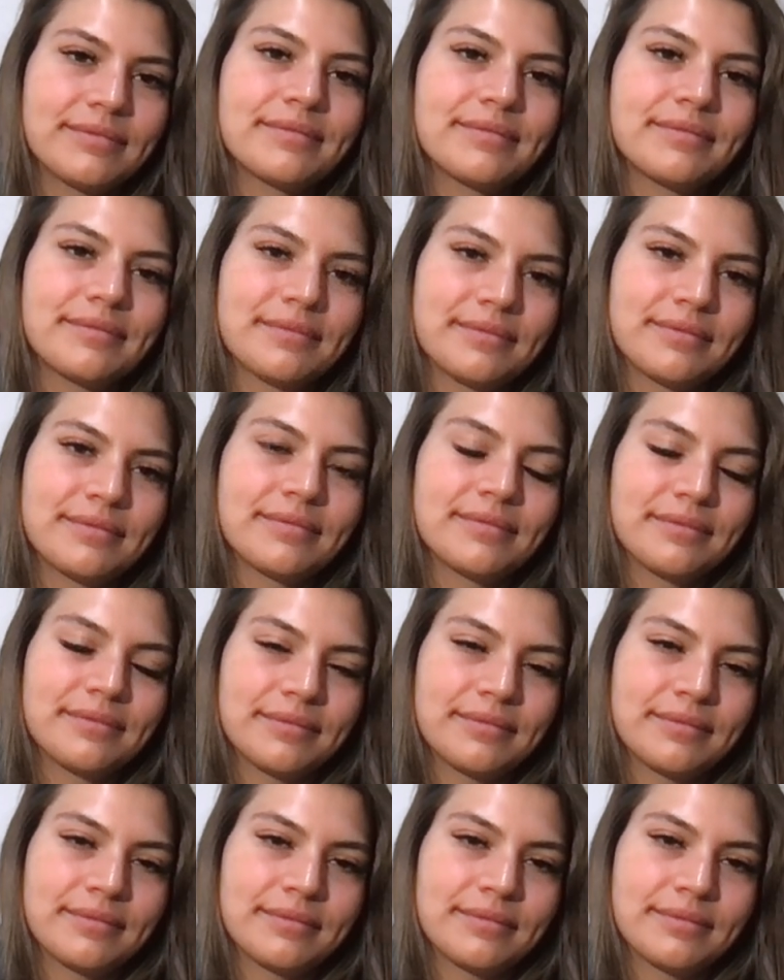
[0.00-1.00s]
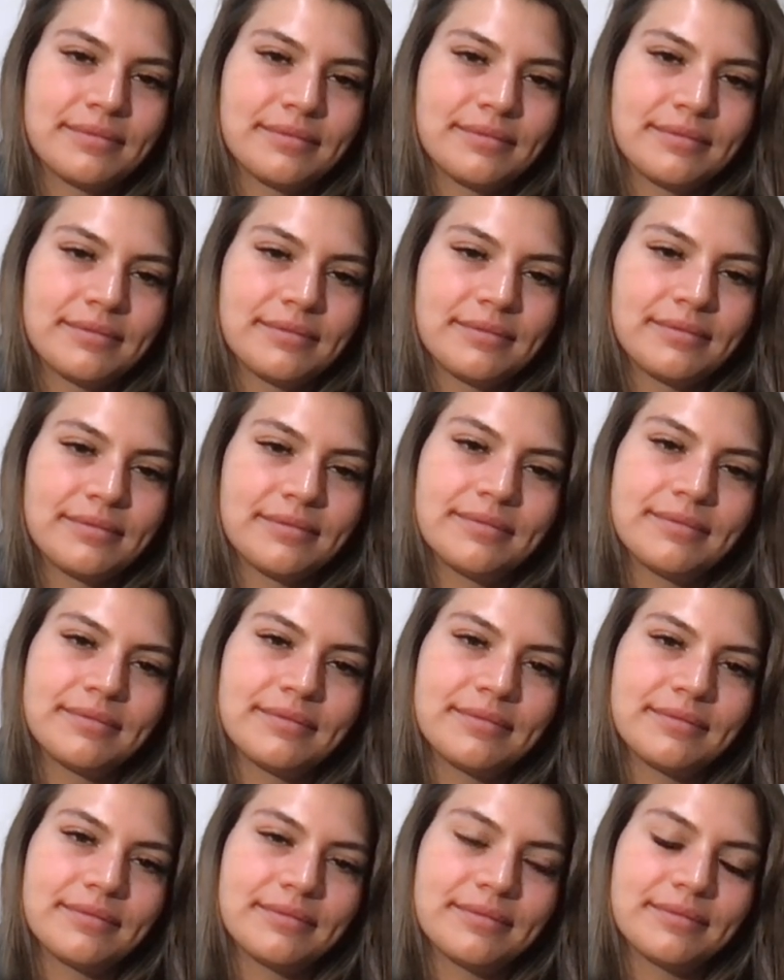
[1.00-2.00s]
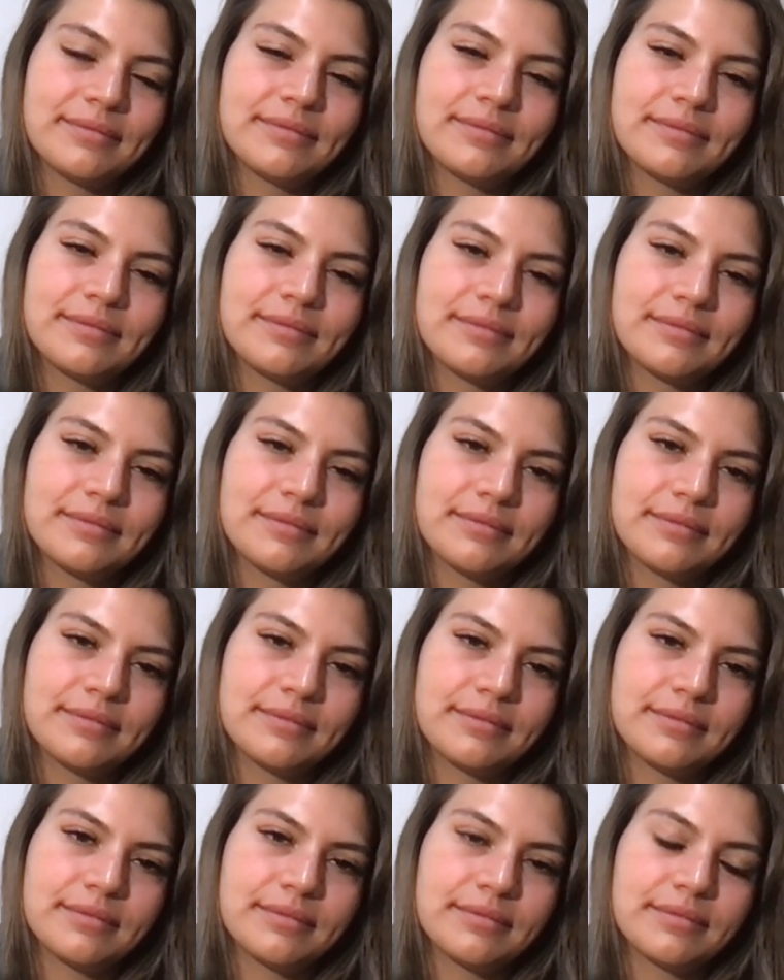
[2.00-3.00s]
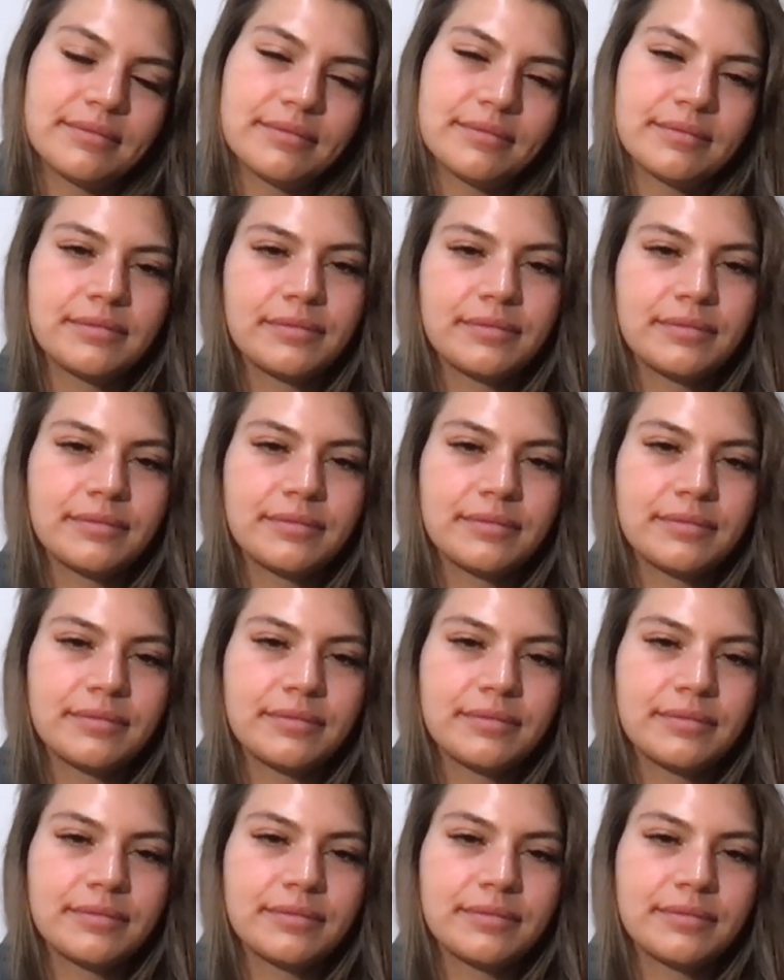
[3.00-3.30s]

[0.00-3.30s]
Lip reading: (not speaking)